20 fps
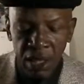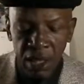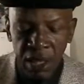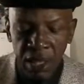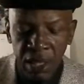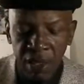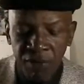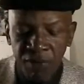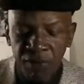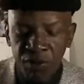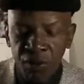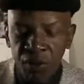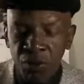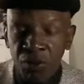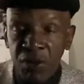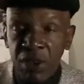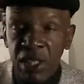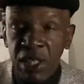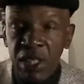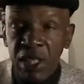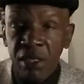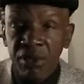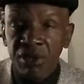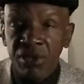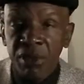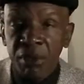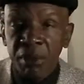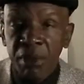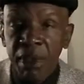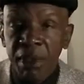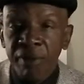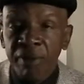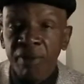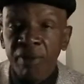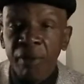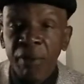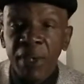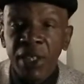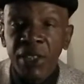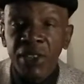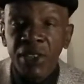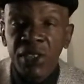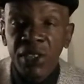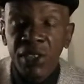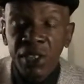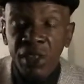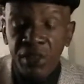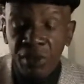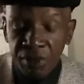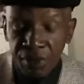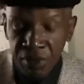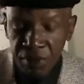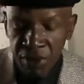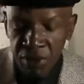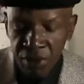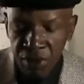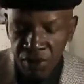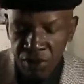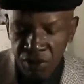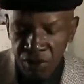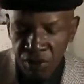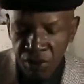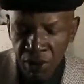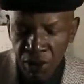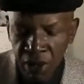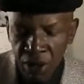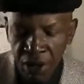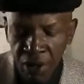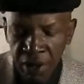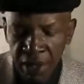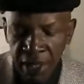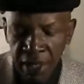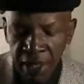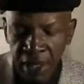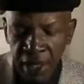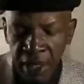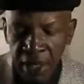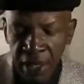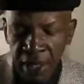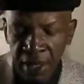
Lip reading: if you need some information regarding